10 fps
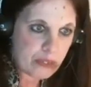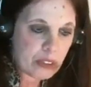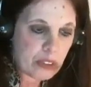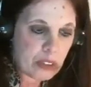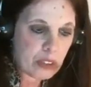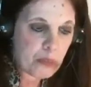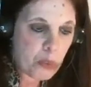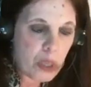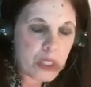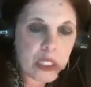The
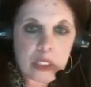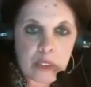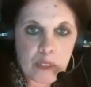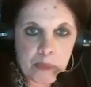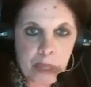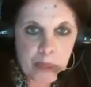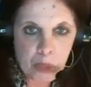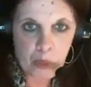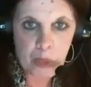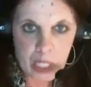important thing to
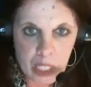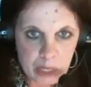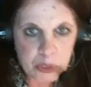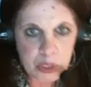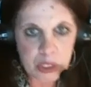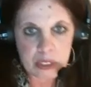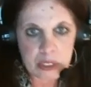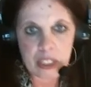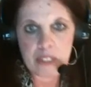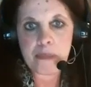remember when it comes to these
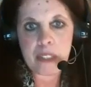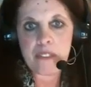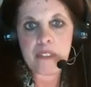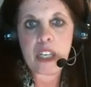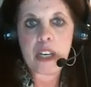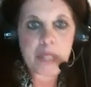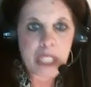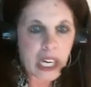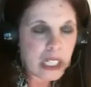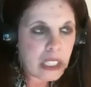deathbed
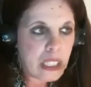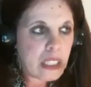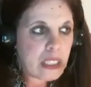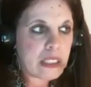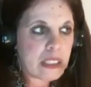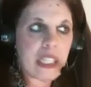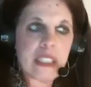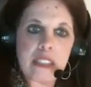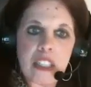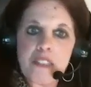phenomena is
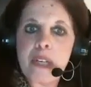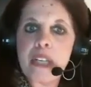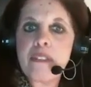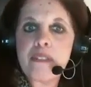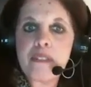that deathbed,